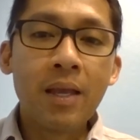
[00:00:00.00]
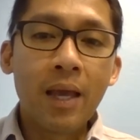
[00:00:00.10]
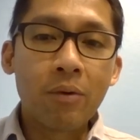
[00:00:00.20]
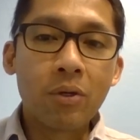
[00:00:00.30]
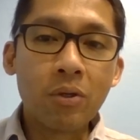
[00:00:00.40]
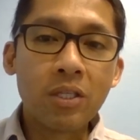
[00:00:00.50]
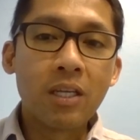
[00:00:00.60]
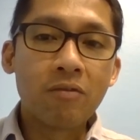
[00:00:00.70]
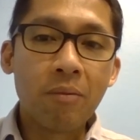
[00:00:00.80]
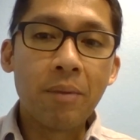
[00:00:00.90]
and reducing
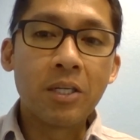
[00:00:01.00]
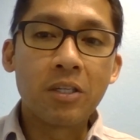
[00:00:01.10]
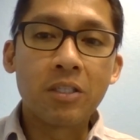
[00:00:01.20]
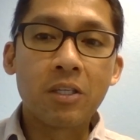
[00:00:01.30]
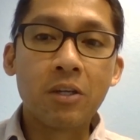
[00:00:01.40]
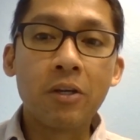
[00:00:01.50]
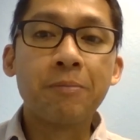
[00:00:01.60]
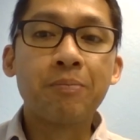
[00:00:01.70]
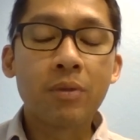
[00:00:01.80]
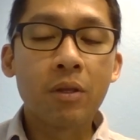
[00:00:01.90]
inflammation is a
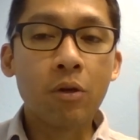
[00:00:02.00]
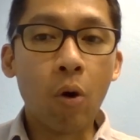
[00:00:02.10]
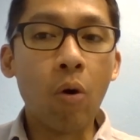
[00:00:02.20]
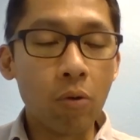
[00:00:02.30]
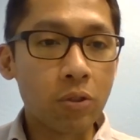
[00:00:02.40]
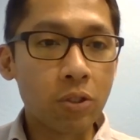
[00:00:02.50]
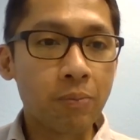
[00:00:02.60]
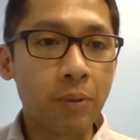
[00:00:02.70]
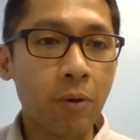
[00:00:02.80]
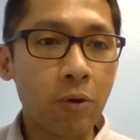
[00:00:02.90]
good goal to
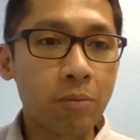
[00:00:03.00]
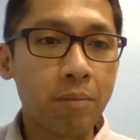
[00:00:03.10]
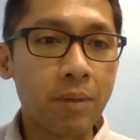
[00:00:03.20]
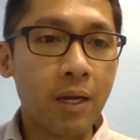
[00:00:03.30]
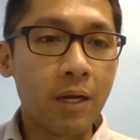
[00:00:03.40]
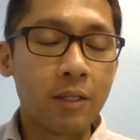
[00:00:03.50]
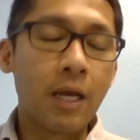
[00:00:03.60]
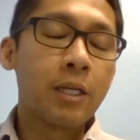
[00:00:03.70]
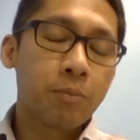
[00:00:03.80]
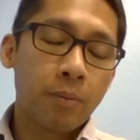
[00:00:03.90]
promote uh,
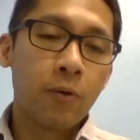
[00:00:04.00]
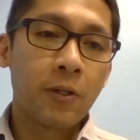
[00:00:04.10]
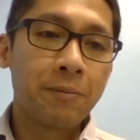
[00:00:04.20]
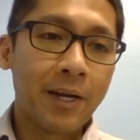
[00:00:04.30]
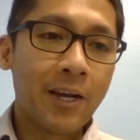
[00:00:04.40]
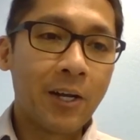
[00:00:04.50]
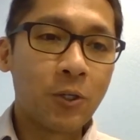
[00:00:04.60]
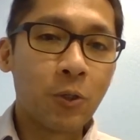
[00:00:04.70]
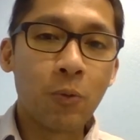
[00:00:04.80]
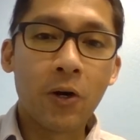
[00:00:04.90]
that is promoted by
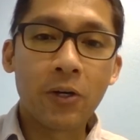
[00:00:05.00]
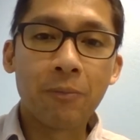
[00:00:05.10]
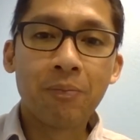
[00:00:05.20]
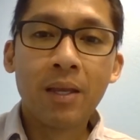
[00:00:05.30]
hydrogen water.